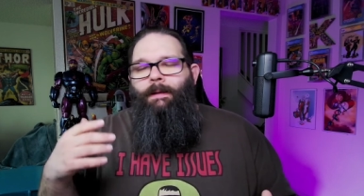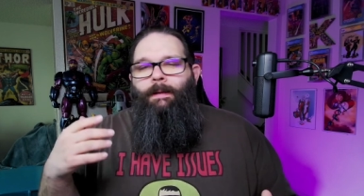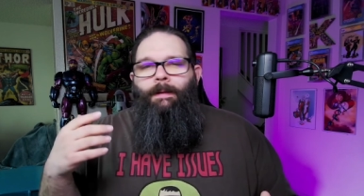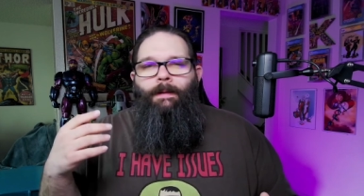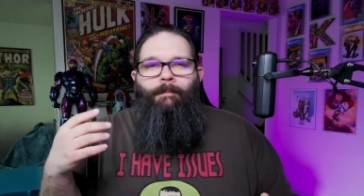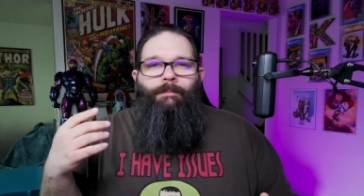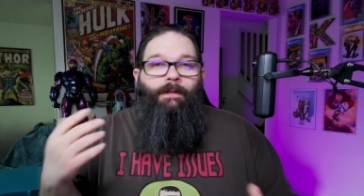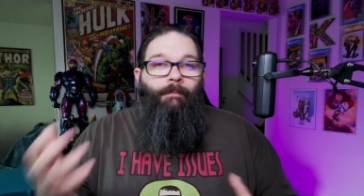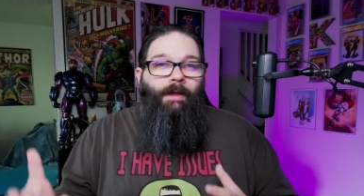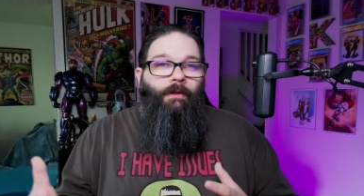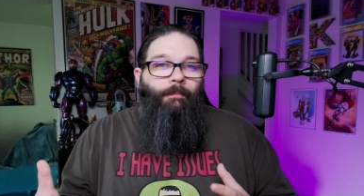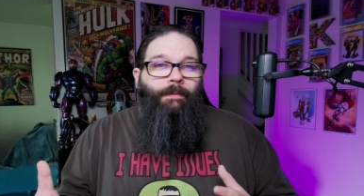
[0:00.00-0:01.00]
um, the
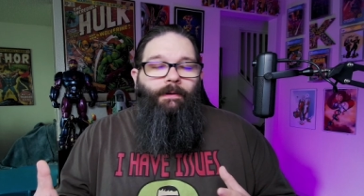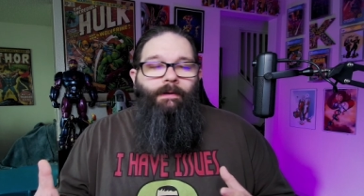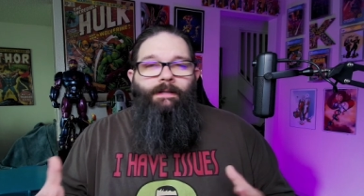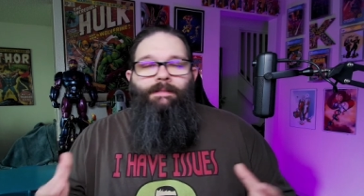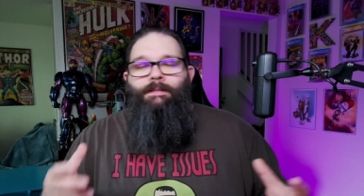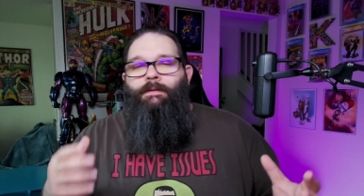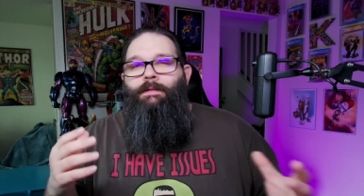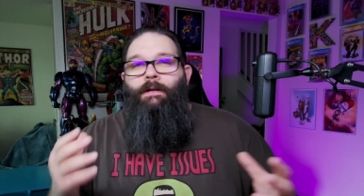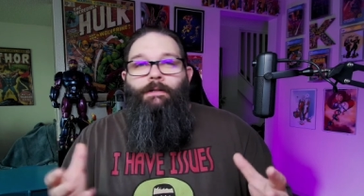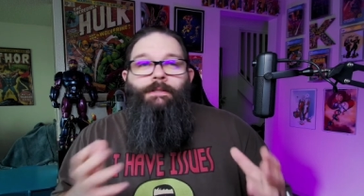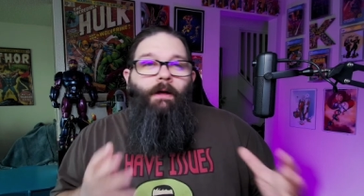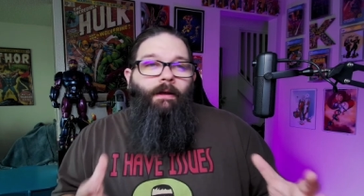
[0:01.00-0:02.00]
Michael Burrys,
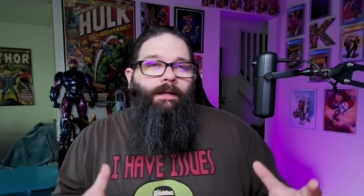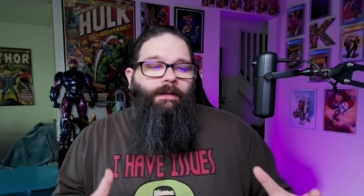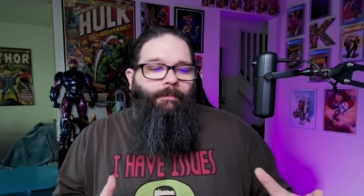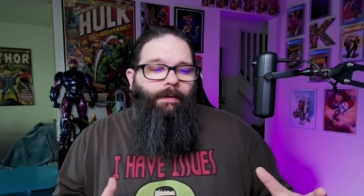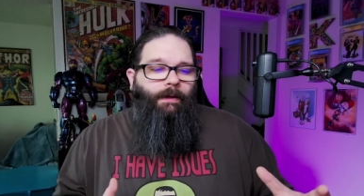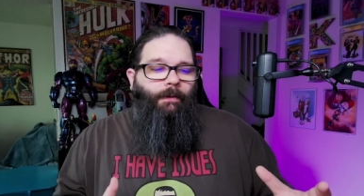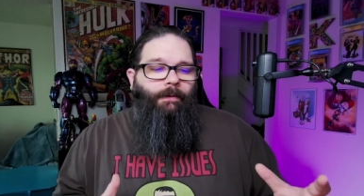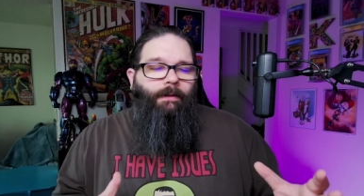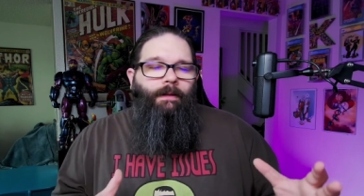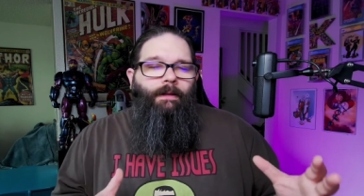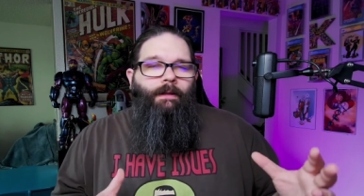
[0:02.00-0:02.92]
they're talking about